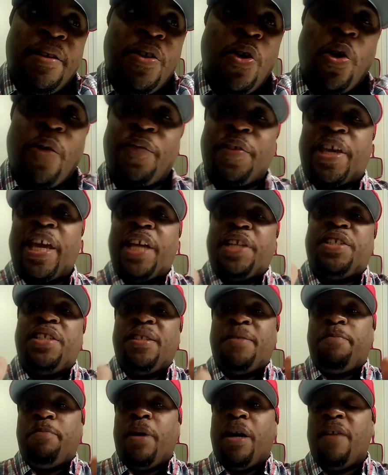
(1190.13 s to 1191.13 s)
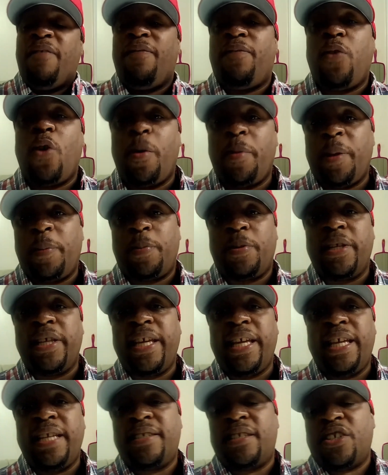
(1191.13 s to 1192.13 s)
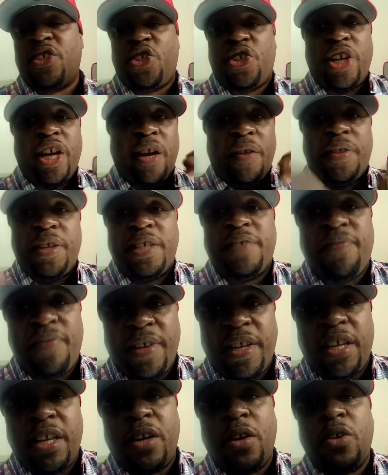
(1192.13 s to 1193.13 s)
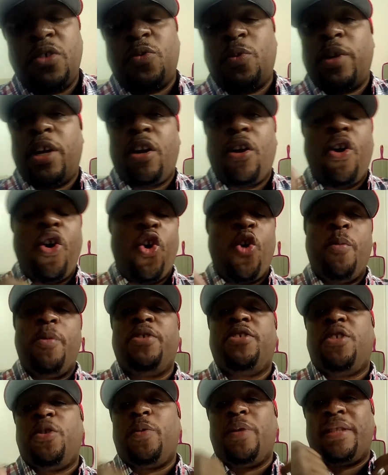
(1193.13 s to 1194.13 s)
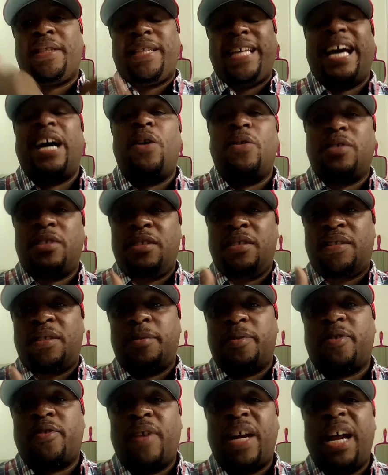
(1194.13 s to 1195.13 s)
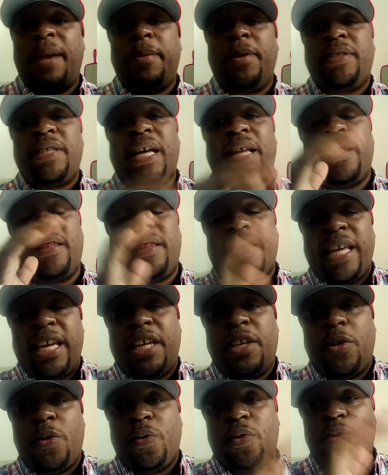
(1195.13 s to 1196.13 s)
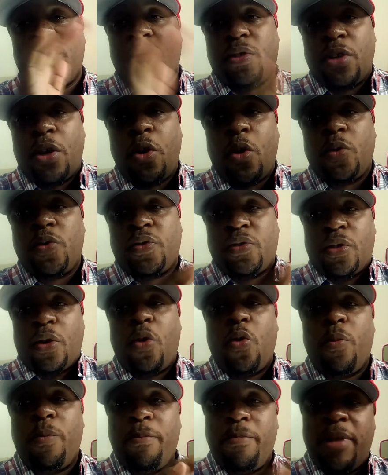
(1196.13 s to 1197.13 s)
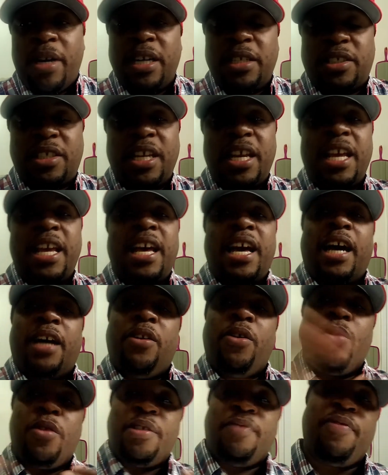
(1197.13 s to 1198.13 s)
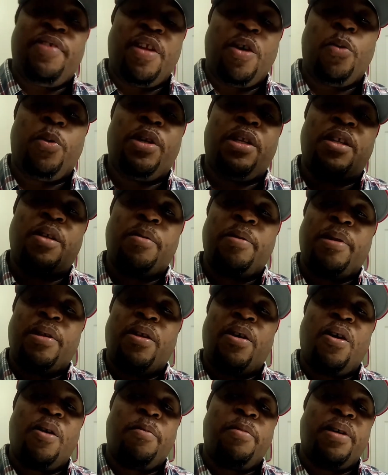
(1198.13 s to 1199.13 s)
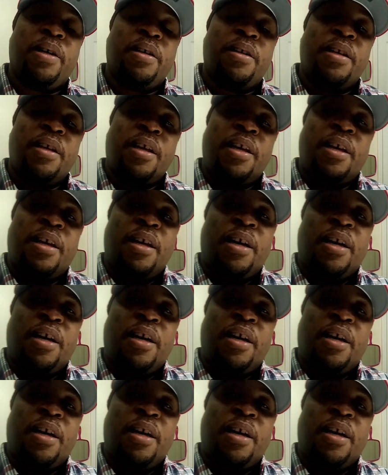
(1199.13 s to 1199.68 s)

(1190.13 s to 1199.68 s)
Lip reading: notifications button for me, please. Share these videos. We are almost to 1,000 subscribers. I thank you so much. I know this video went a little bit long, but